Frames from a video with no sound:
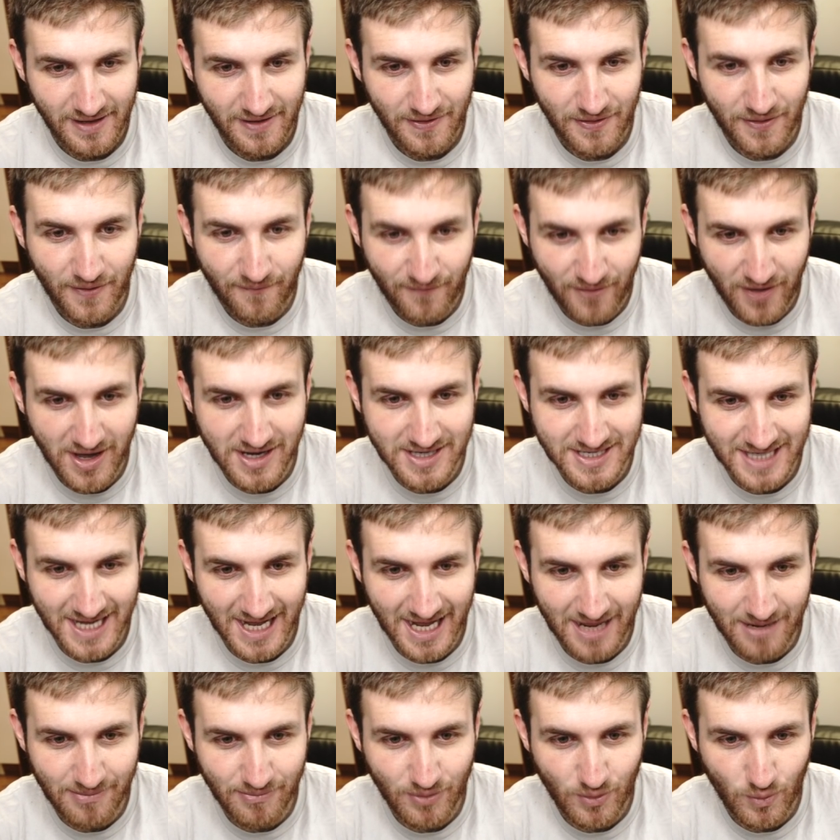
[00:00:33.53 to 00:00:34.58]
the first
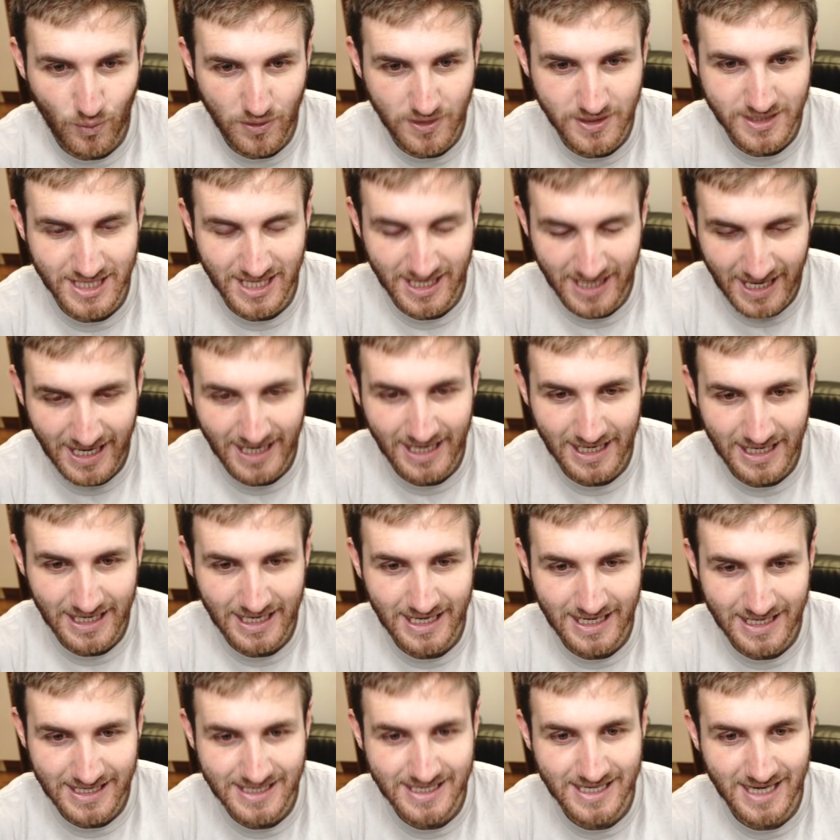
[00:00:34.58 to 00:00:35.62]
game was
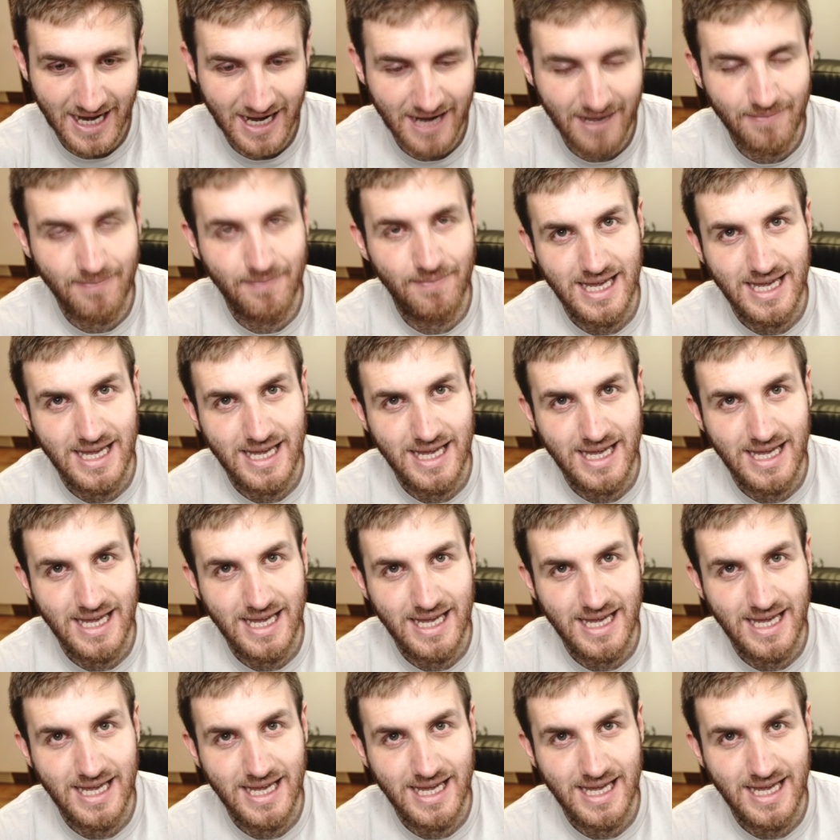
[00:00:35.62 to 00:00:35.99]
slightly insane.